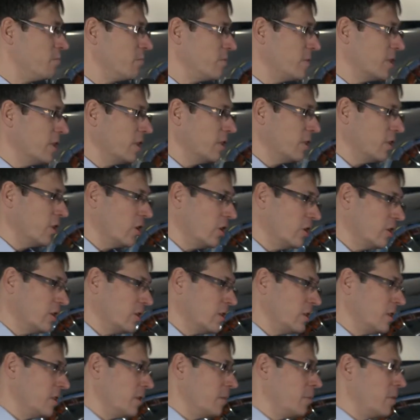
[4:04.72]

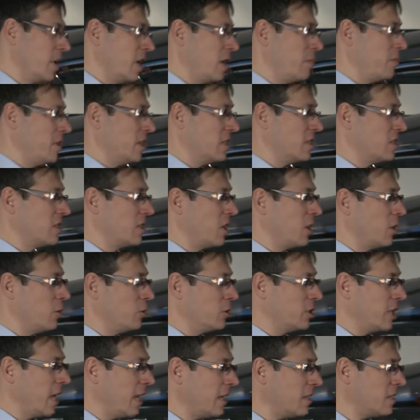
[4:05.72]
not maybe so
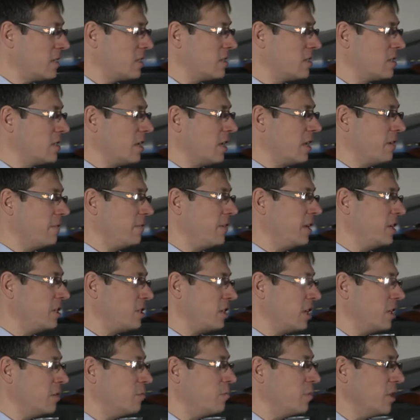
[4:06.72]
tax
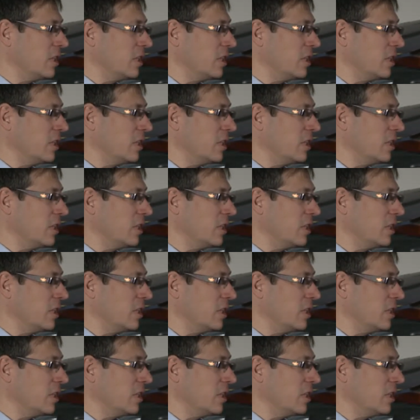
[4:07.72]
efficient,